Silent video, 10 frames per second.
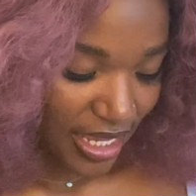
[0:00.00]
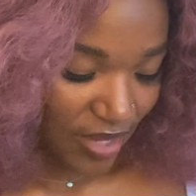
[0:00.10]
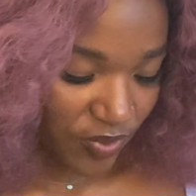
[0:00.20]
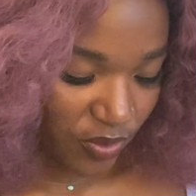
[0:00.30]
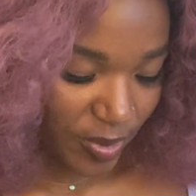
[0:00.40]

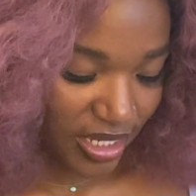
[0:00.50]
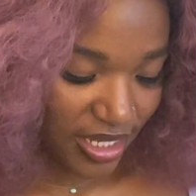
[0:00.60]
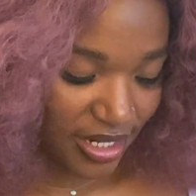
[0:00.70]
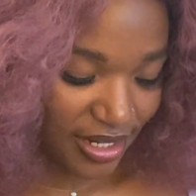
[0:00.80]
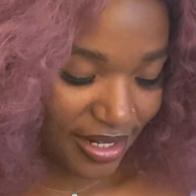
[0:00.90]
if you've
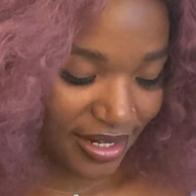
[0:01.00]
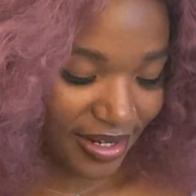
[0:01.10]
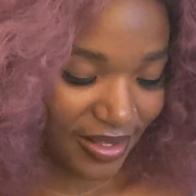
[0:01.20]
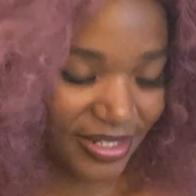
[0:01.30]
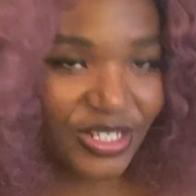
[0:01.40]
been
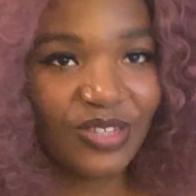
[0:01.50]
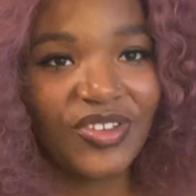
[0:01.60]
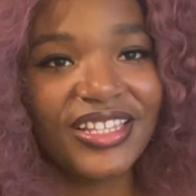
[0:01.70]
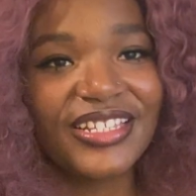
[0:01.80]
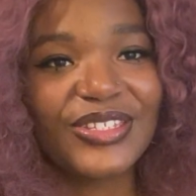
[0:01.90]
just
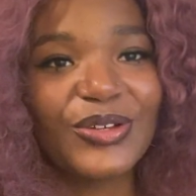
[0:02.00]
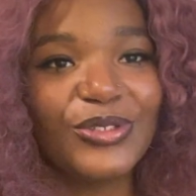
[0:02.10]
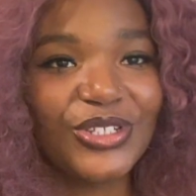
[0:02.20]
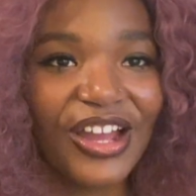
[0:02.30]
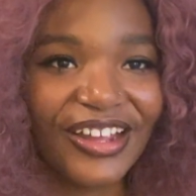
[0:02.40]
feeling so
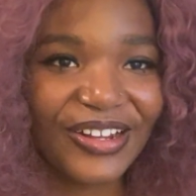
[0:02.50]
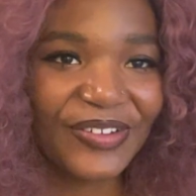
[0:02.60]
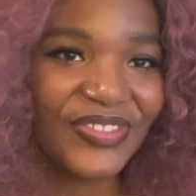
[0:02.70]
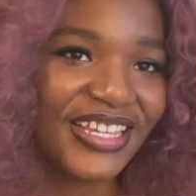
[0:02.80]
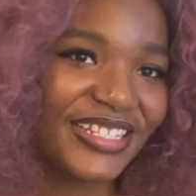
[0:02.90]
dark, or
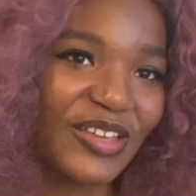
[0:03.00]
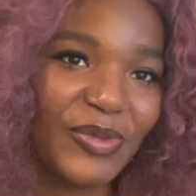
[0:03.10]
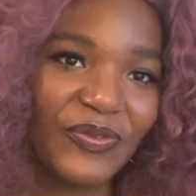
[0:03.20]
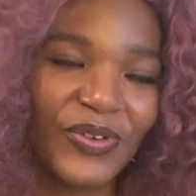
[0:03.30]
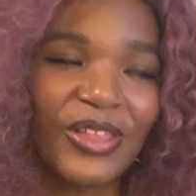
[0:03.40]
if things have
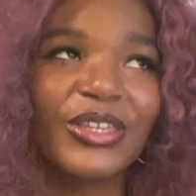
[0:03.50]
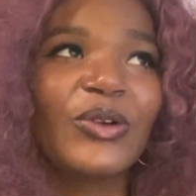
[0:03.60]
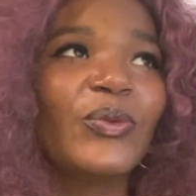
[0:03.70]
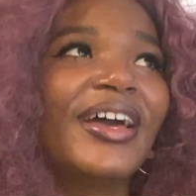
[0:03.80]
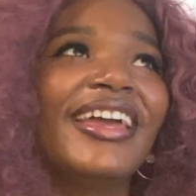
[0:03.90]
been falling
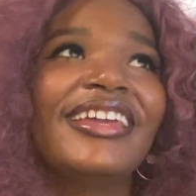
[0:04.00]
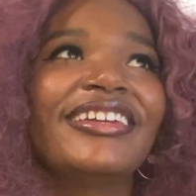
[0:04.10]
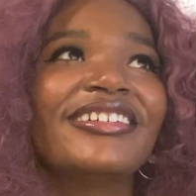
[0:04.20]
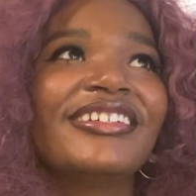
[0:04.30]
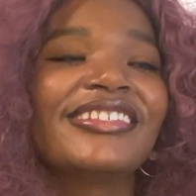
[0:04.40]
away
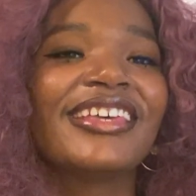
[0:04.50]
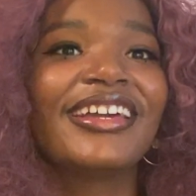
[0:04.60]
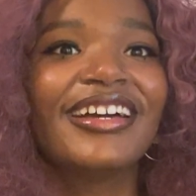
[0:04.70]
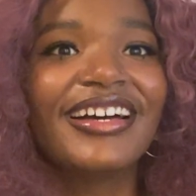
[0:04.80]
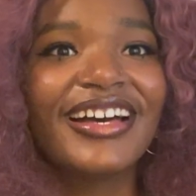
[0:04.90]
and you're just
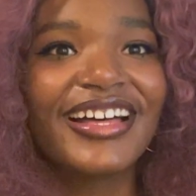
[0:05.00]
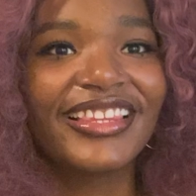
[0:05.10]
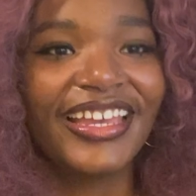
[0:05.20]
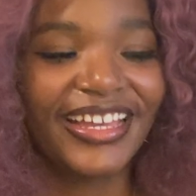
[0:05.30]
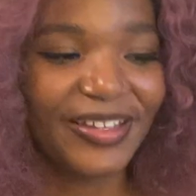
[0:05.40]
like,
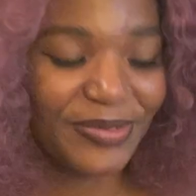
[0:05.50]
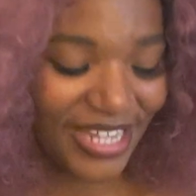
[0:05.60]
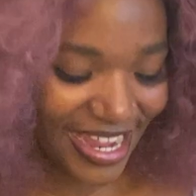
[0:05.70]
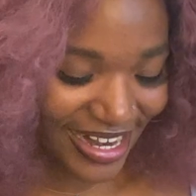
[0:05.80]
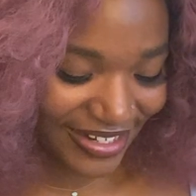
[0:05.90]
like I'm
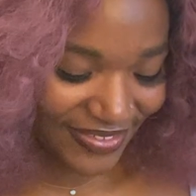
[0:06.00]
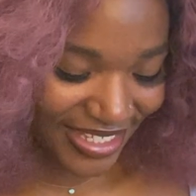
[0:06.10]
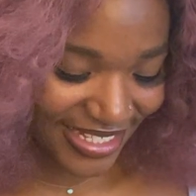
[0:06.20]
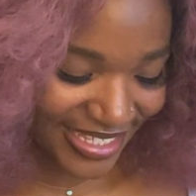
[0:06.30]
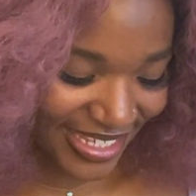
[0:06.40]
tired of
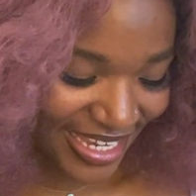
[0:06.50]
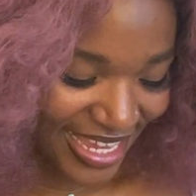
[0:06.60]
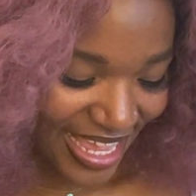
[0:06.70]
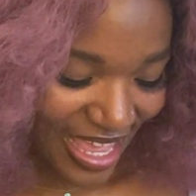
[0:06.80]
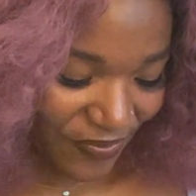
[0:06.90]
this.
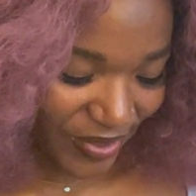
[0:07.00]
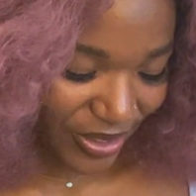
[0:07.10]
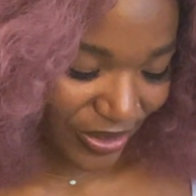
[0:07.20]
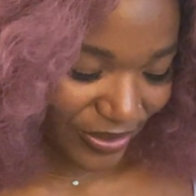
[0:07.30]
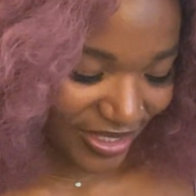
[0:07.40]
I
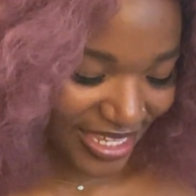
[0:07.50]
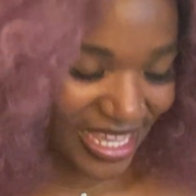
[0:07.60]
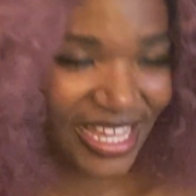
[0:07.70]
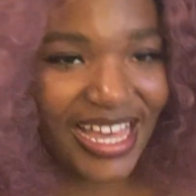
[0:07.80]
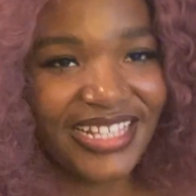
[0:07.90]
feel,
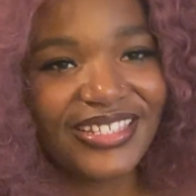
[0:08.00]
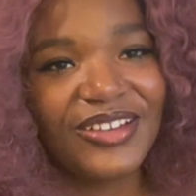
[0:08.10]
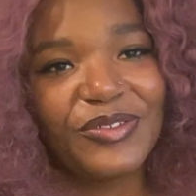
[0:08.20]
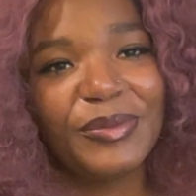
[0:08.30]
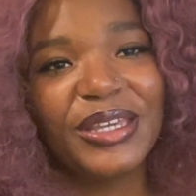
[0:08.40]
yeah, I
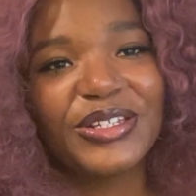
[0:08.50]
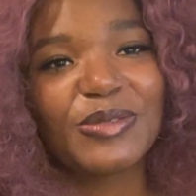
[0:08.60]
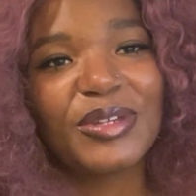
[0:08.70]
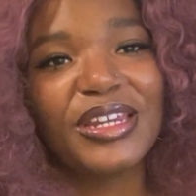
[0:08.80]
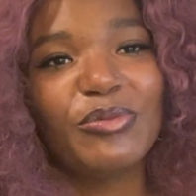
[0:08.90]
saw flamingo
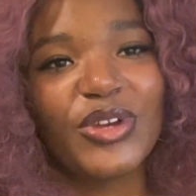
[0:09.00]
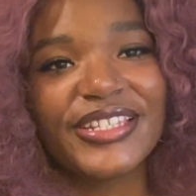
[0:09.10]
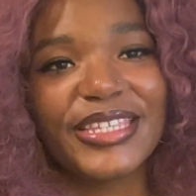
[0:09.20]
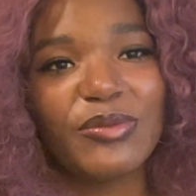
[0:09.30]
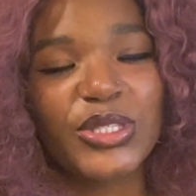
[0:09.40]
spirit
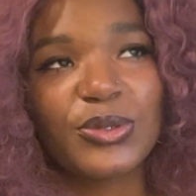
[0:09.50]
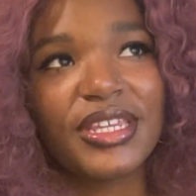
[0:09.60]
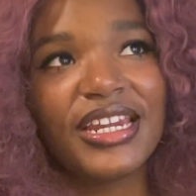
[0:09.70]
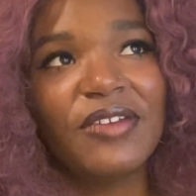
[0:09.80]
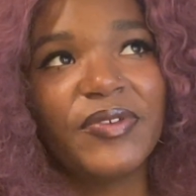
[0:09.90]
embrace the
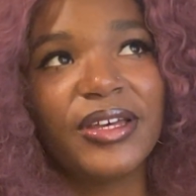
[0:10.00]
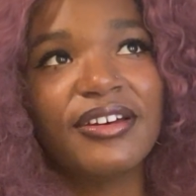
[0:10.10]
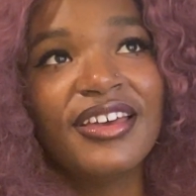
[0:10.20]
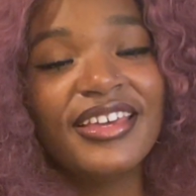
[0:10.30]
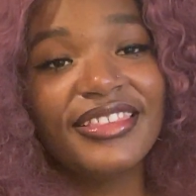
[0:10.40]
in-between. I
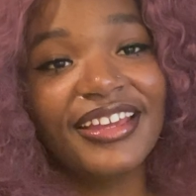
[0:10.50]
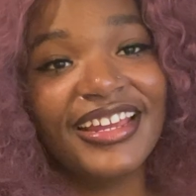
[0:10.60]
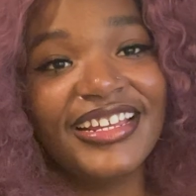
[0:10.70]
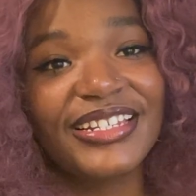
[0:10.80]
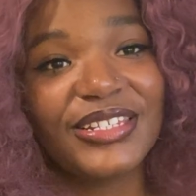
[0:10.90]
feel there
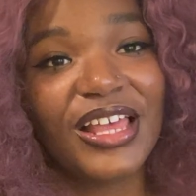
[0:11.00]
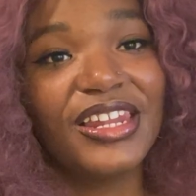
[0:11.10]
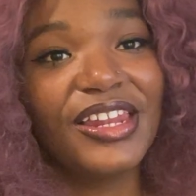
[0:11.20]
is